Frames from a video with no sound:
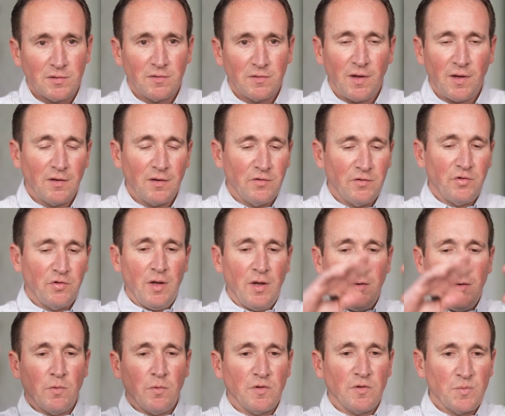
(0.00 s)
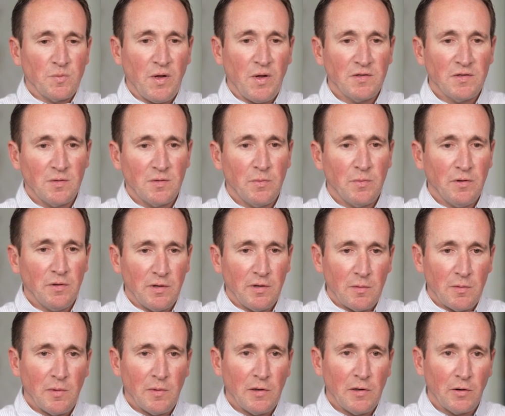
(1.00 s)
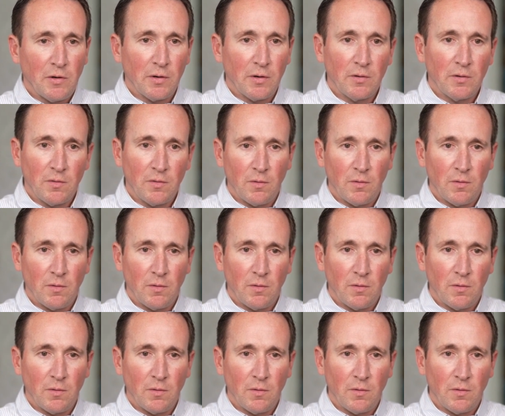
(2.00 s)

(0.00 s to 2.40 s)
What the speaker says: It's like a giant responsibility meter.